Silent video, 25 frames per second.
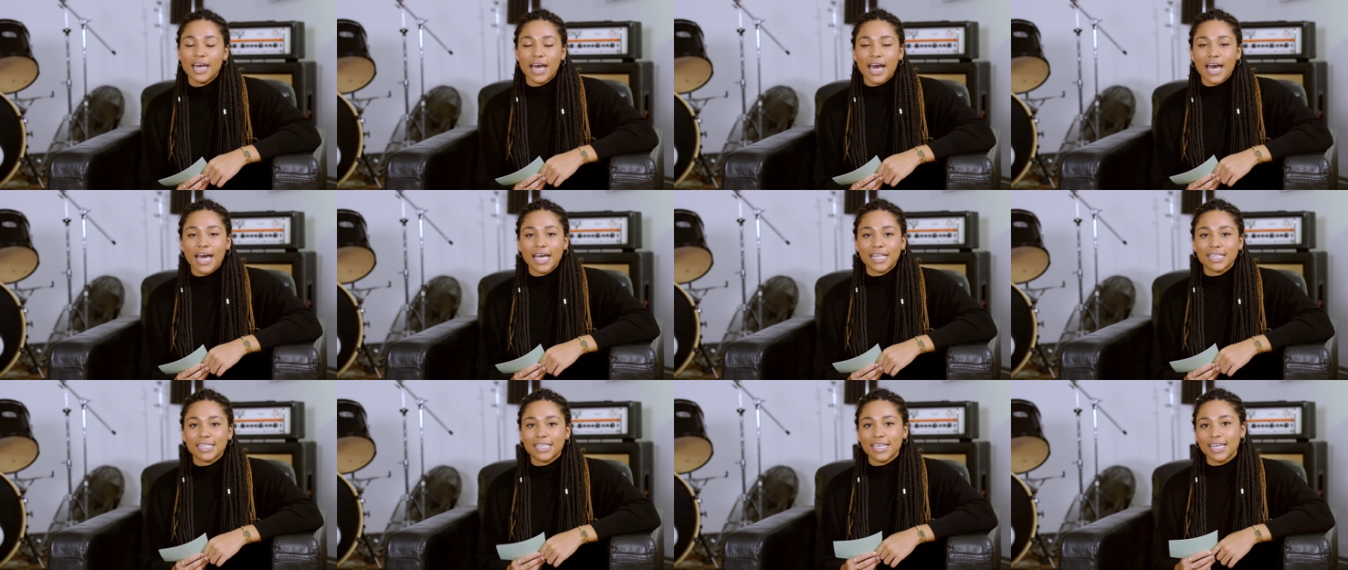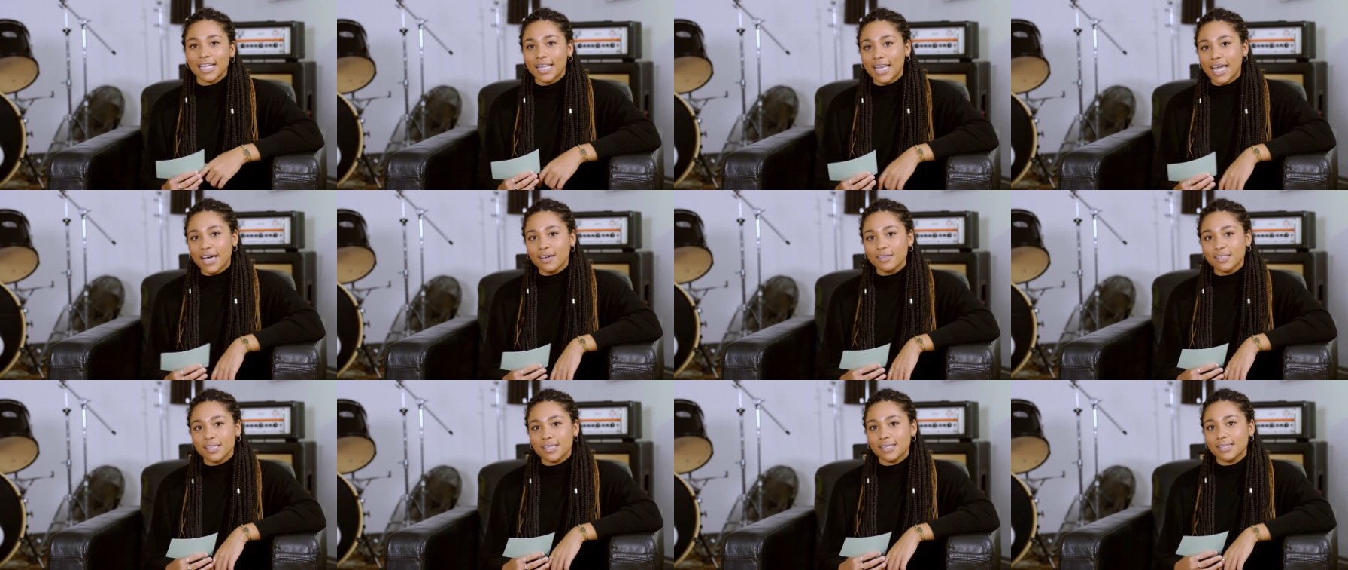and it
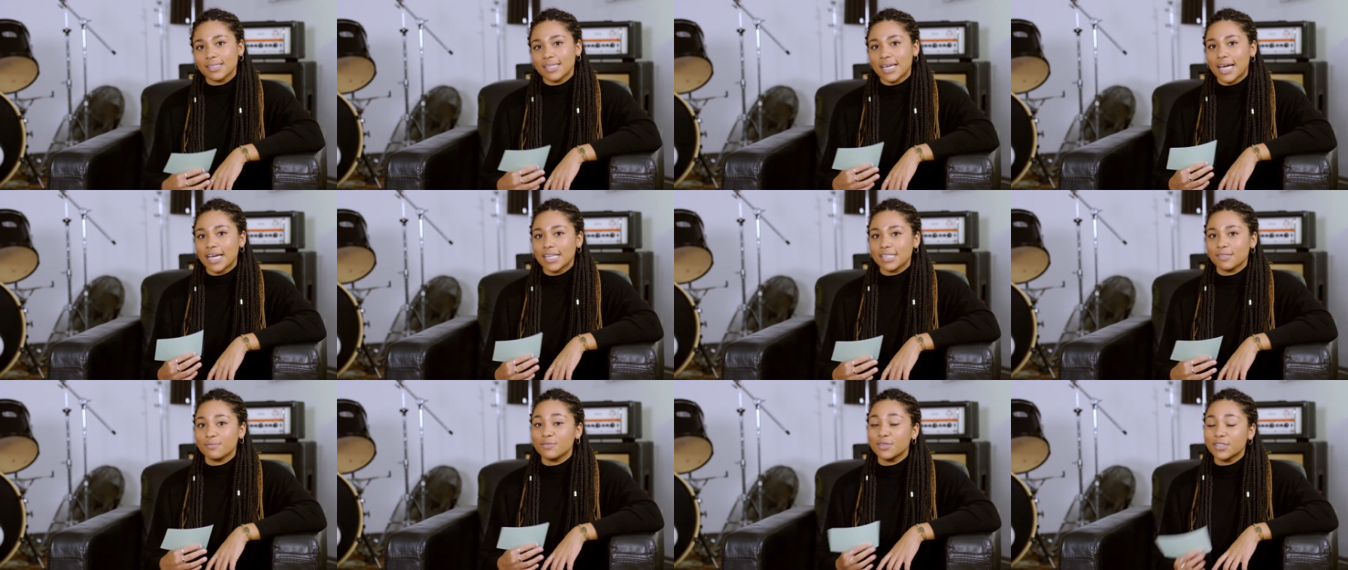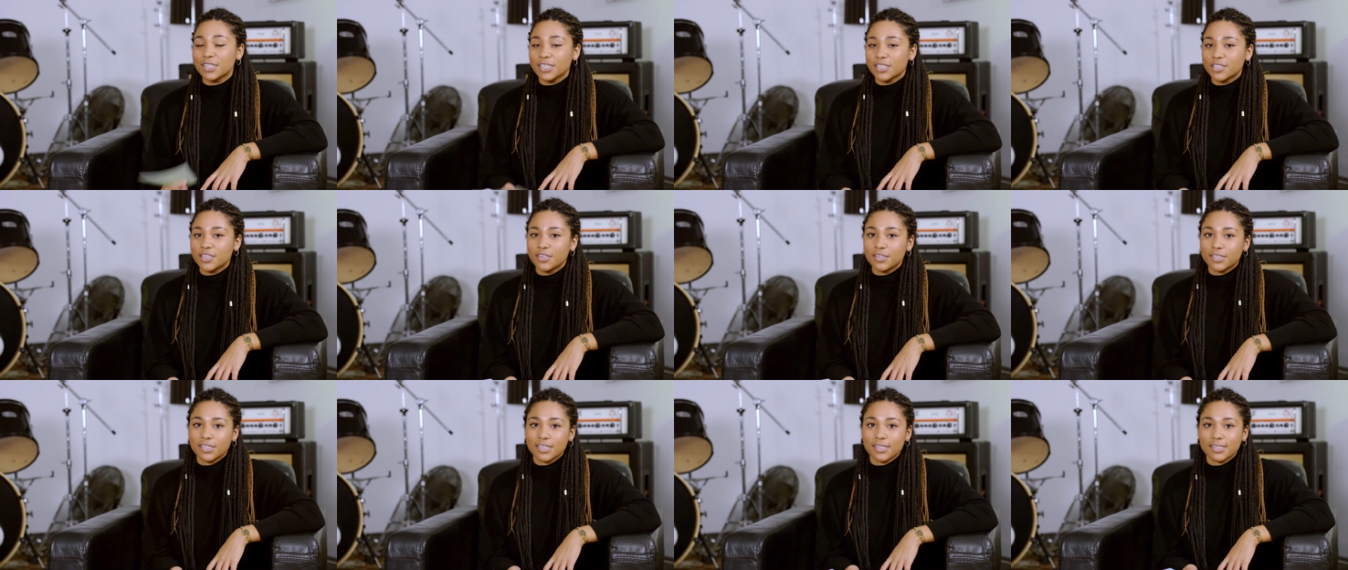allows us as music
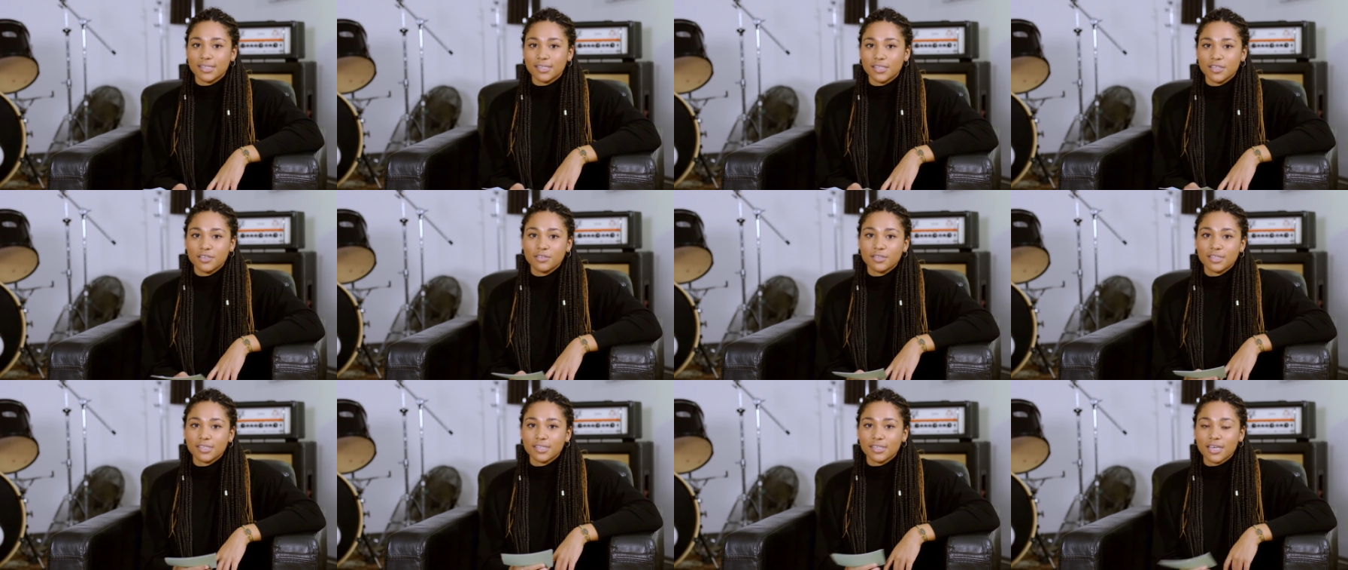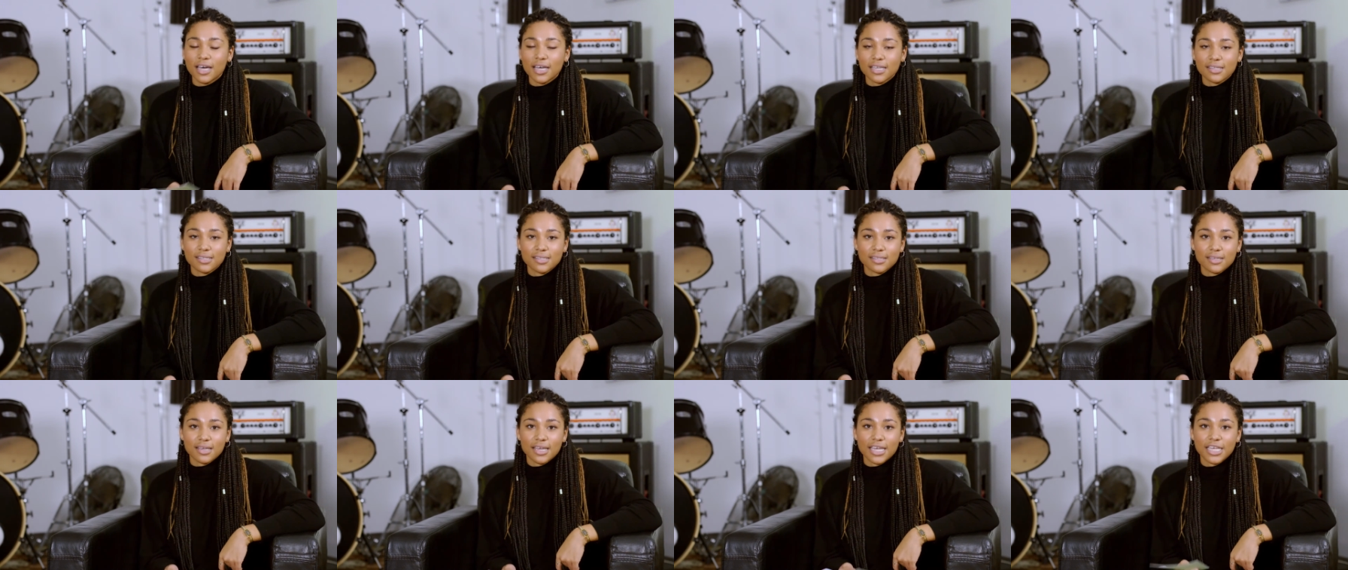tutors to
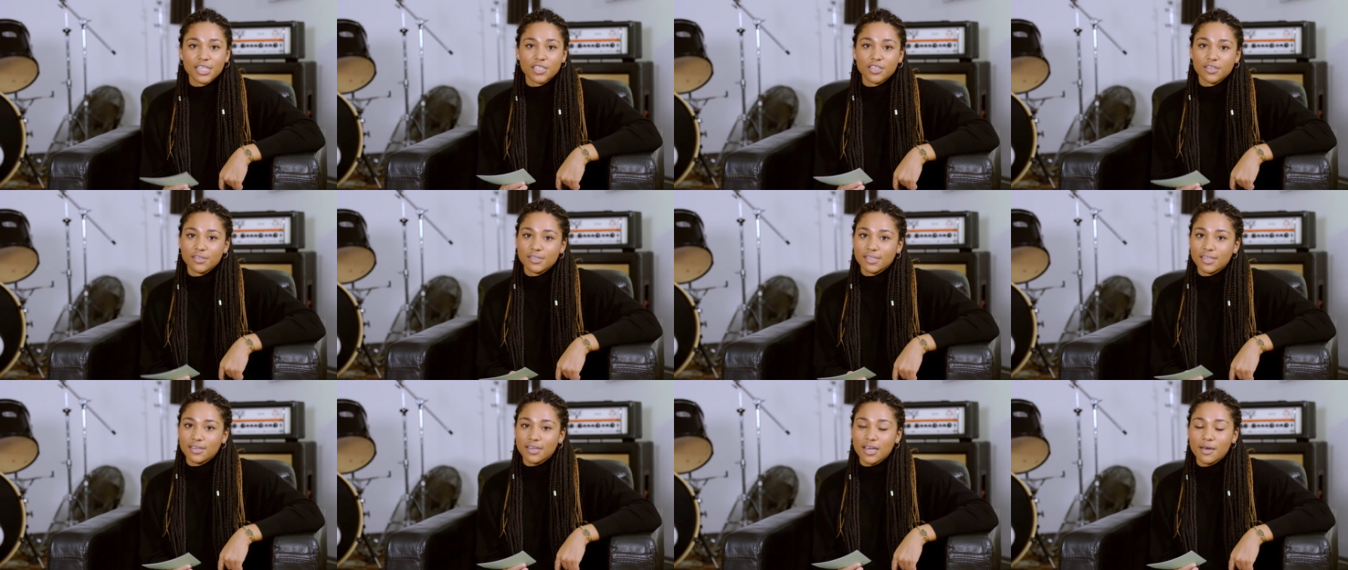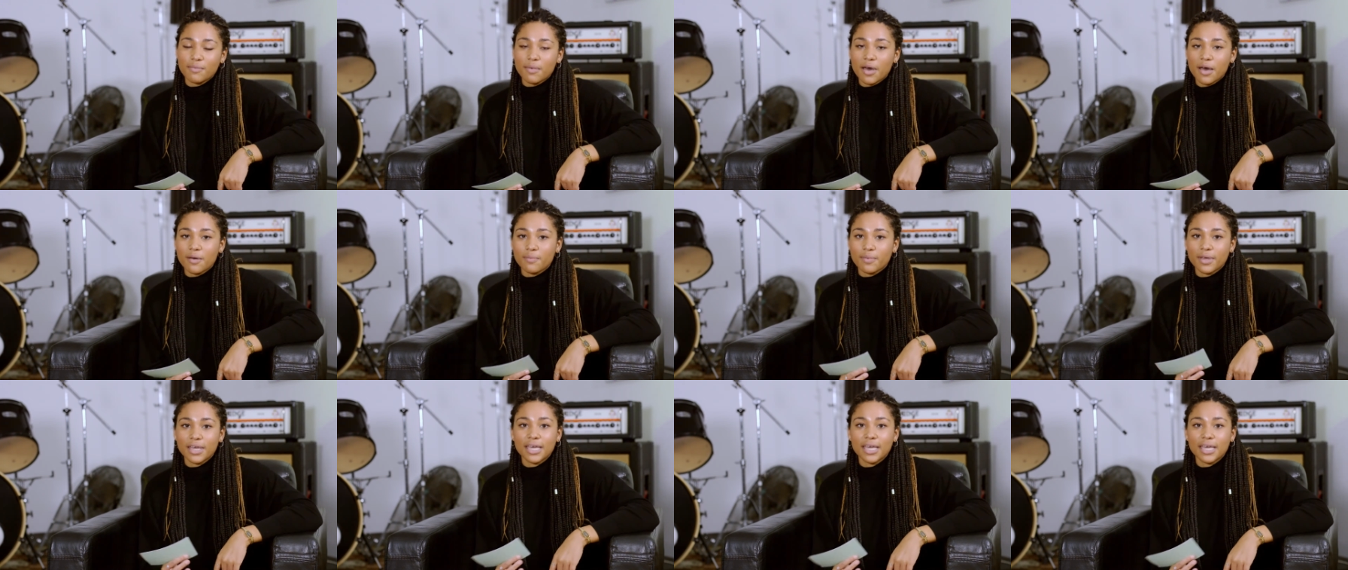discuss issues that come up